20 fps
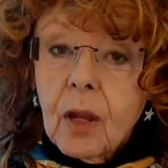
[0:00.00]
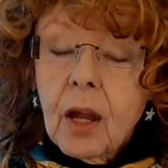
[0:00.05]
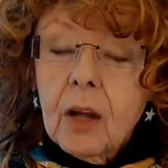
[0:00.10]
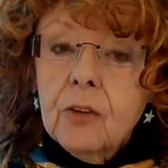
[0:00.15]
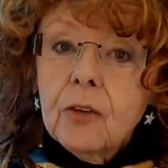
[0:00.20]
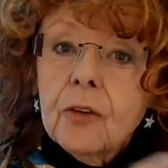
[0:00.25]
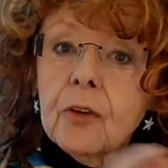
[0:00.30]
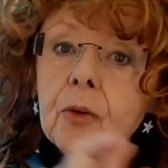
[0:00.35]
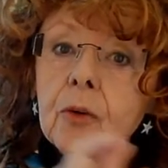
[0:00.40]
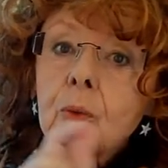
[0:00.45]

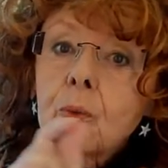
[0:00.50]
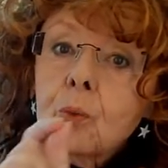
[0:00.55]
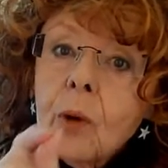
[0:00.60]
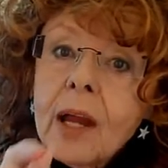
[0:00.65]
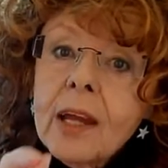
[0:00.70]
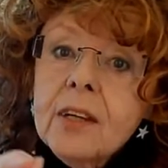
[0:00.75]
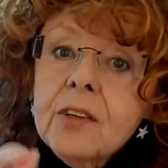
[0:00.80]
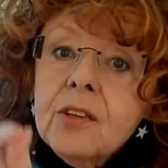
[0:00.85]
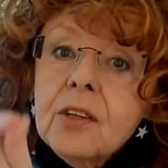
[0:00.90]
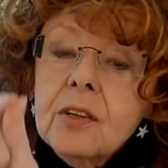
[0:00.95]
and you're going to
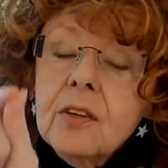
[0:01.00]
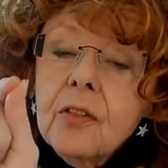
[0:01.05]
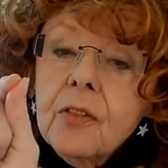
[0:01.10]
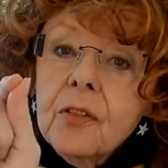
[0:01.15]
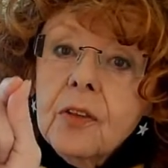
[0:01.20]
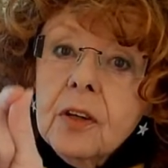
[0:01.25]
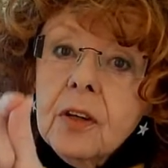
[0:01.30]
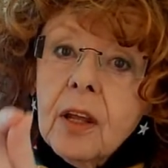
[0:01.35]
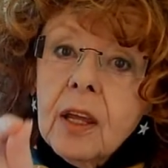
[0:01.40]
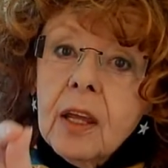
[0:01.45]
write
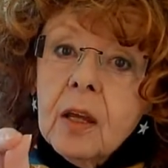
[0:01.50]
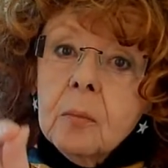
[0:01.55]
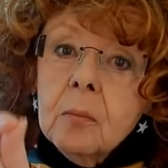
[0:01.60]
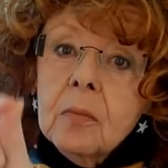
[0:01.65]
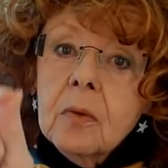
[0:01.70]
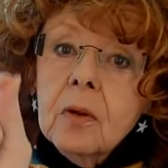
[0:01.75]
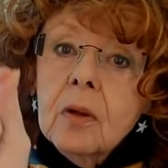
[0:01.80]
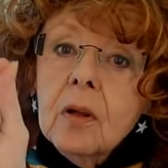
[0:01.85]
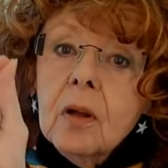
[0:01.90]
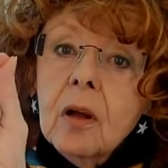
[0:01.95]
the
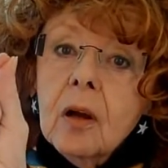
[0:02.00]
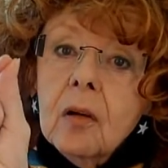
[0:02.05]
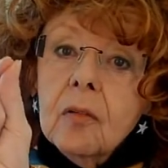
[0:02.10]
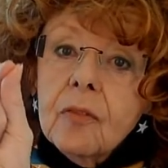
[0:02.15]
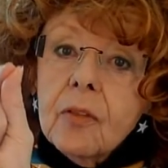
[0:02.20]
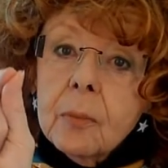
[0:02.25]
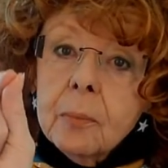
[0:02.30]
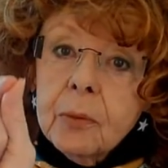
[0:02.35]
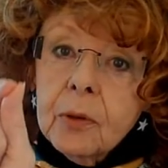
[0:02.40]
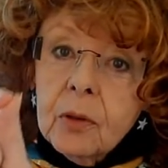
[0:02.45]
name
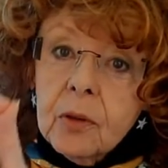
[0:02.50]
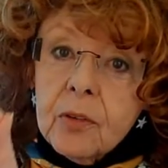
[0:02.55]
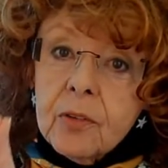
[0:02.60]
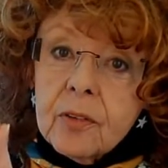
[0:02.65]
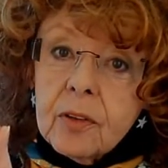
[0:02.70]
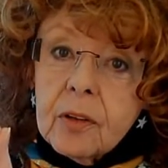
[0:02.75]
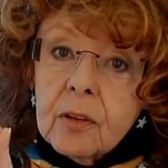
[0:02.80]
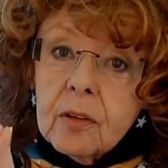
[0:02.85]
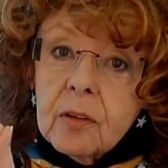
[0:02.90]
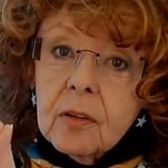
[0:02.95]
of the
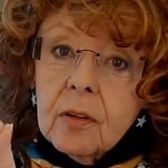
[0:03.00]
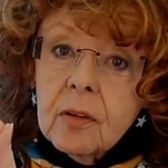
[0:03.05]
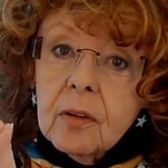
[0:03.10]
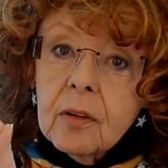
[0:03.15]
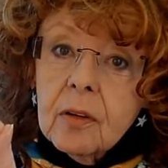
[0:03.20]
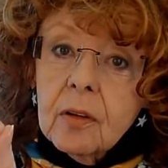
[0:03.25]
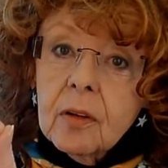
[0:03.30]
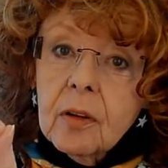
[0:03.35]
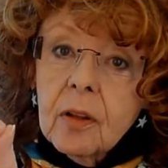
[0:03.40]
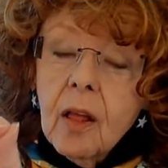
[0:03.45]
person
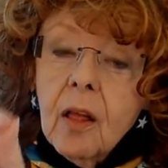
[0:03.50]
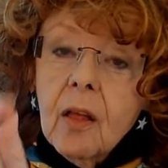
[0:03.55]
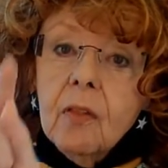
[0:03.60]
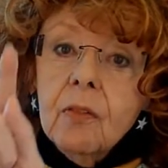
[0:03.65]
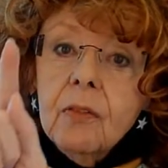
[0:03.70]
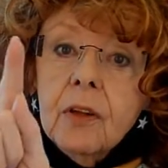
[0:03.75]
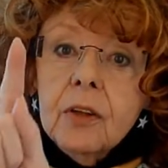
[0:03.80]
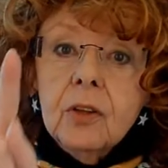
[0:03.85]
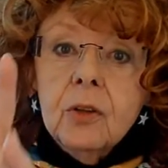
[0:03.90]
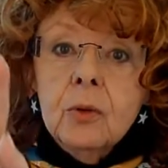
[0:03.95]

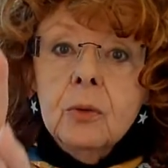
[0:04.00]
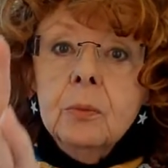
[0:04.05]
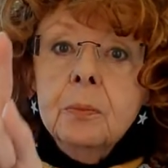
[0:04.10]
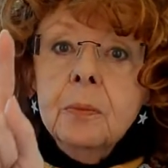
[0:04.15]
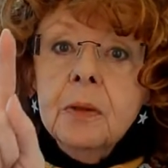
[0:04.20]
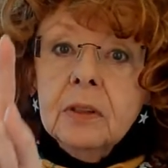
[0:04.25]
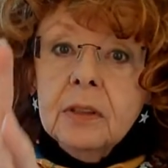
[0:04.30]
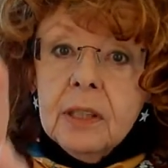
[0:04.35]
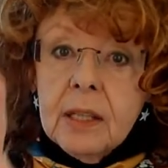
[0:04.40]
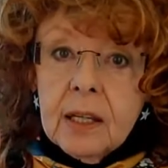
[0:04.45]
that you
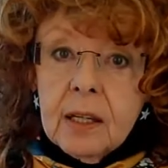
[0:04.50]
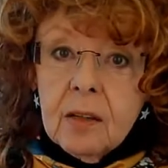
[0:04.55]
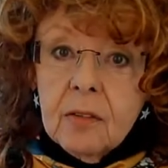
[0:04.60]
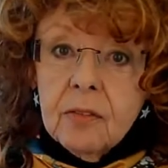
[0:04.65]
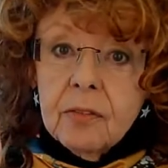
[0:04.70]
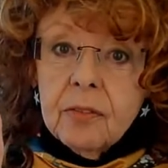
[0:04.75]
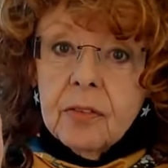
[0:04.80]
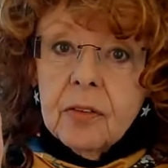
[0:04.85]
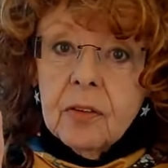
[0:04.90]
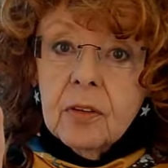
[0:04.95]

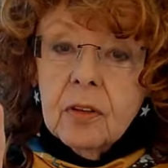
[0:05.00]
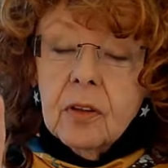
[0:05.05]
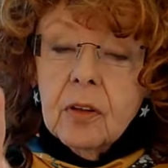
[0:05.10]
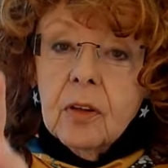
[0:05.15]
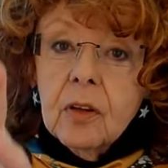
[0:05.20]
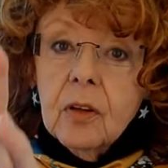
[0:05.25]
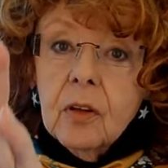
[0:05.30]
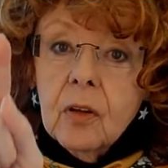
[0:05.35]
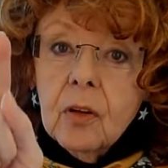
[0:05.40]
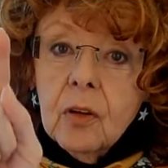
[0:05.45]
believe
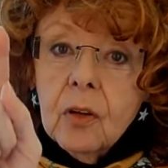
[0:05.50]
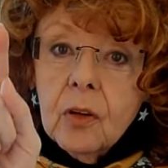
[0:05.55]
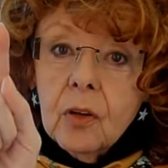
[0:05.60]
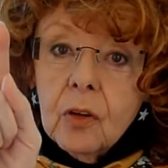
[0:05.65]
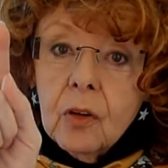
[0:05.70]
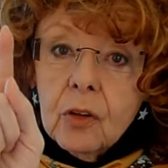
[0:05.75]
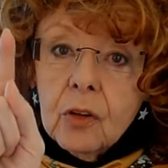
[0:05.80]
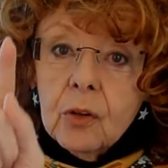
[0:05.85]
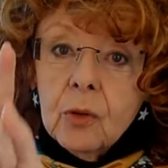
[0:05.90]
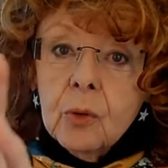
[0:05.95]

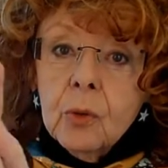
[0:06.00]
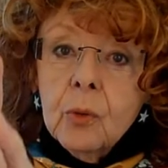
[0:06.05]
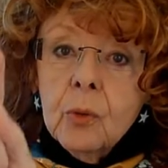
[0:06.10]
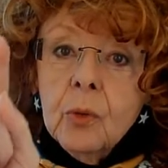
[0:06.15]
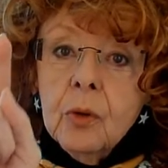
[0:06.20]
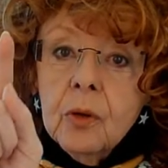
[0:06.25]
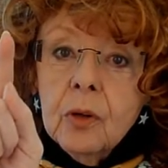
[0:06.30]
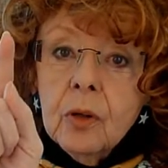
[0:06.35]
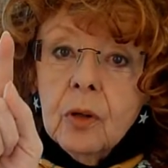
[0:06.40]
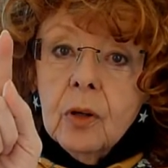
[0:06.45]

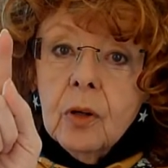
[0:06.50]
you